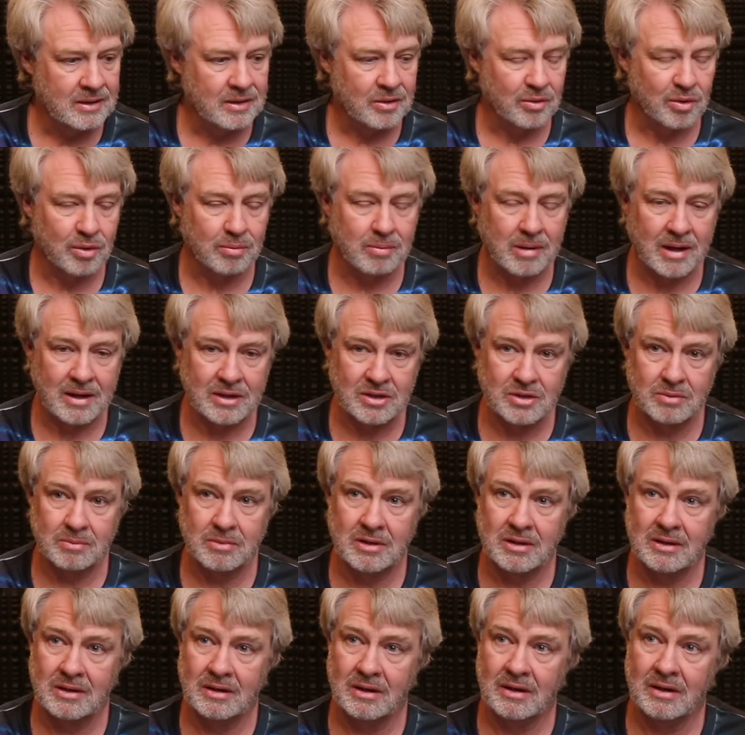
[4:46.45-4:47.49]
Reminds
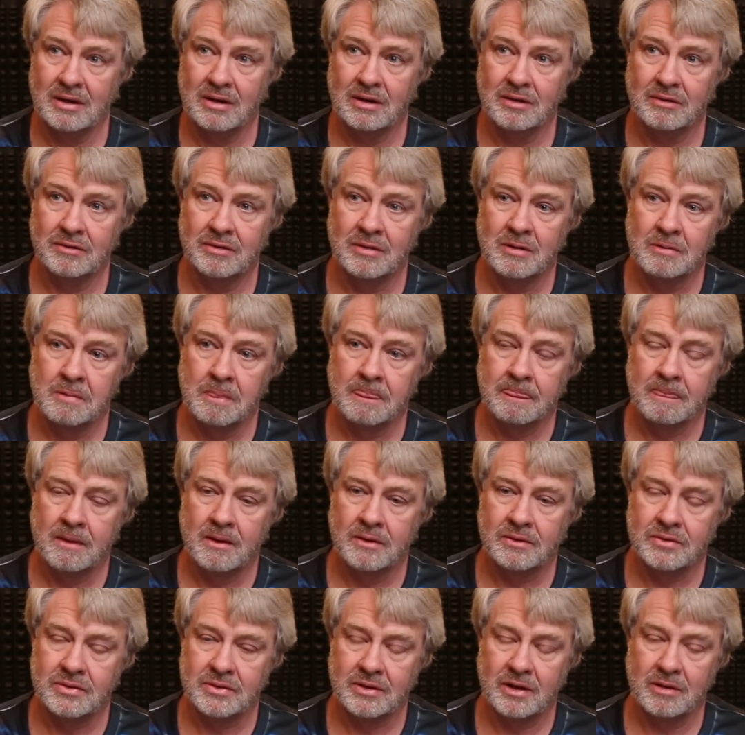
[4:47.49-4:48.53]
me of
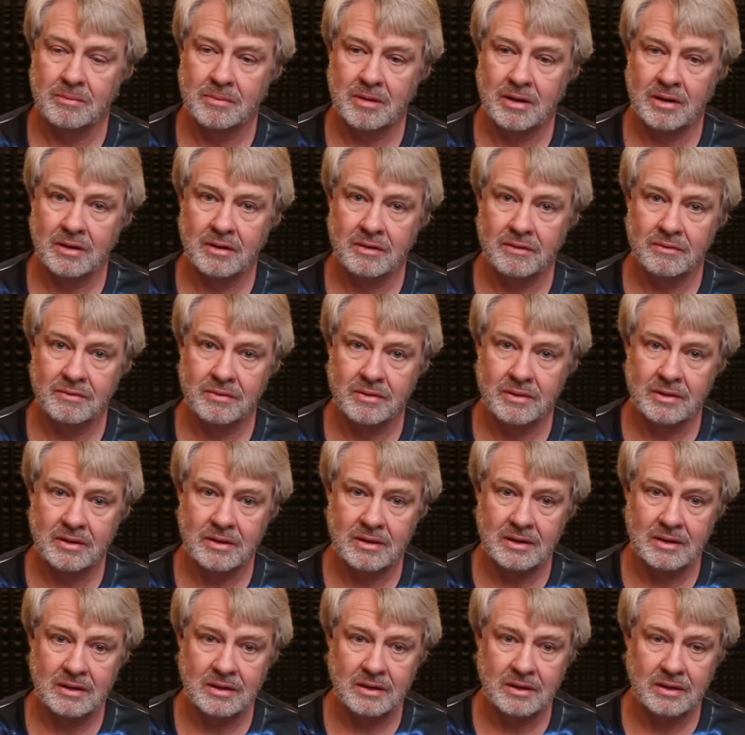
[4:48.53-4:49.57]
some of
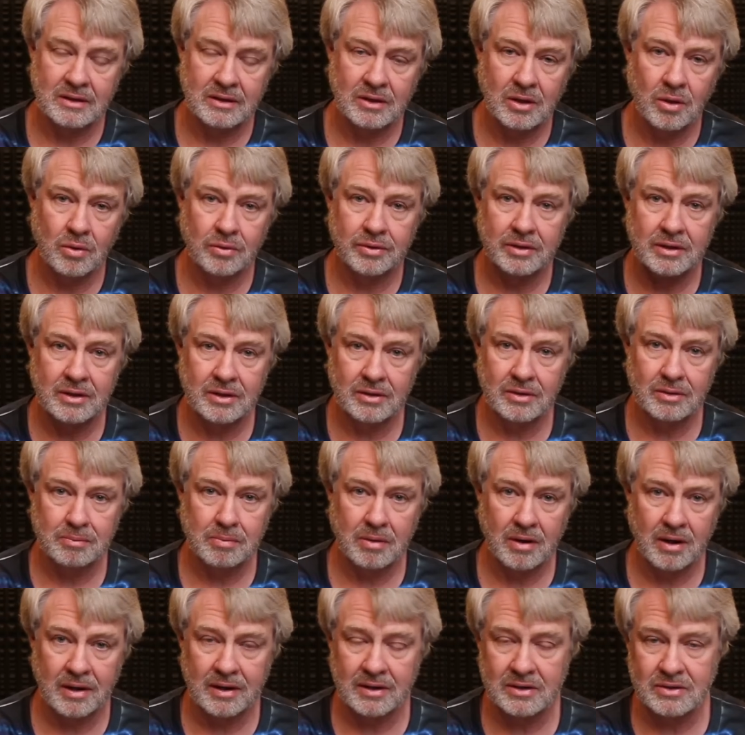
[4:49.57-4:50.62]
the Golden Era
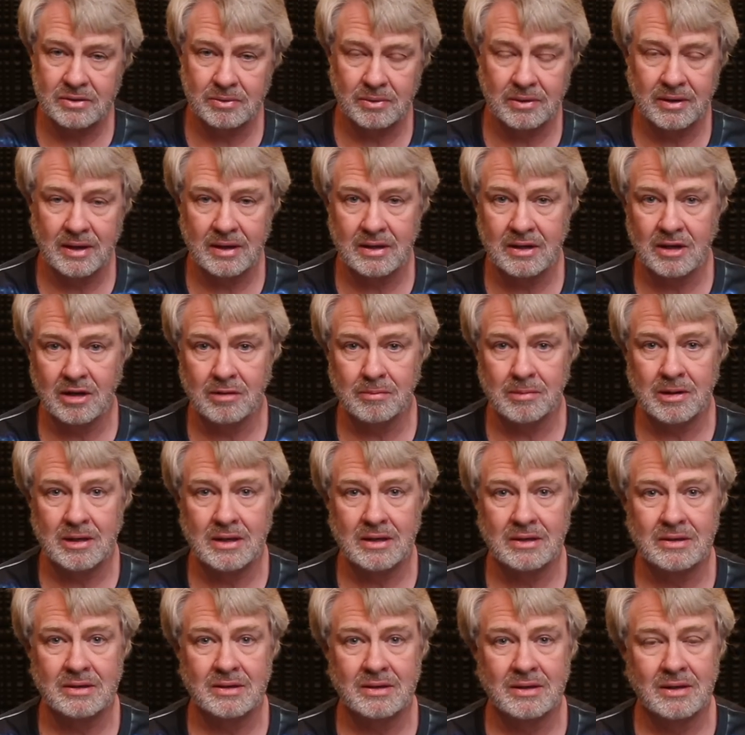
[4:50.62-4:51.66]
products when they come
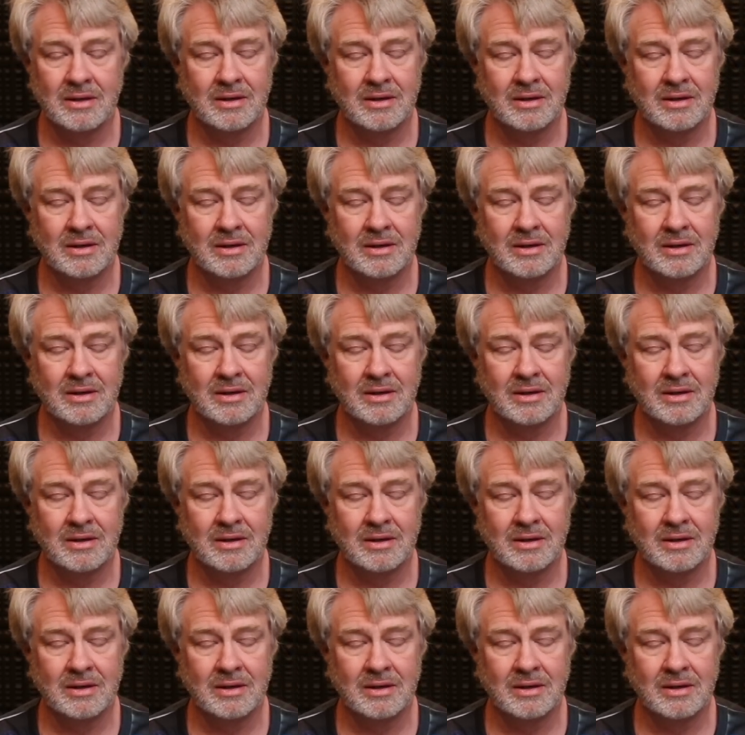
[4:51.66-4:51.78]
in.